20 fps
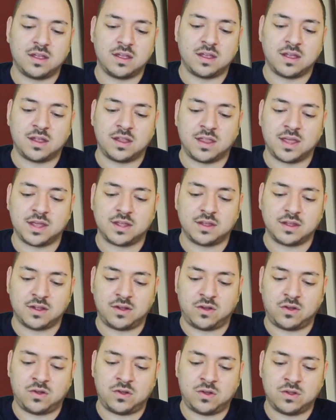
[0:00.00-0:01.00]
I like
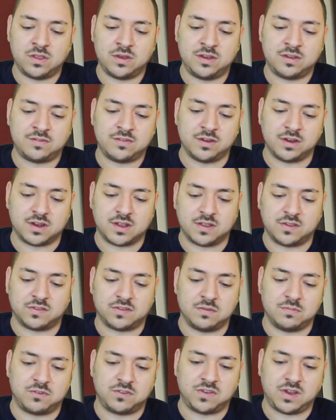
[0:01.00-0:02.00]
all the different
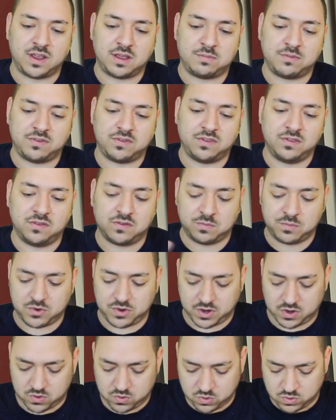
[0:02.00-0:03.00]
custom shapes. These are pretty
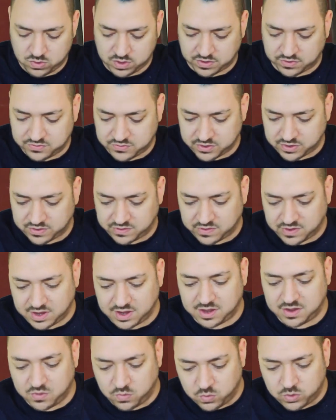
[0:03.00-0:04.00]
cool as far as like
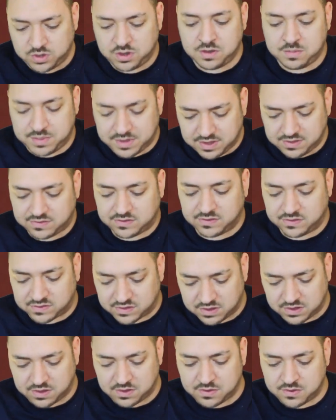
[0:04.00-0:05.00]
wooden pieces
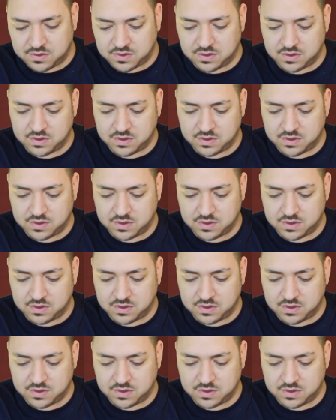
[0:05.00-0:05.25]
go.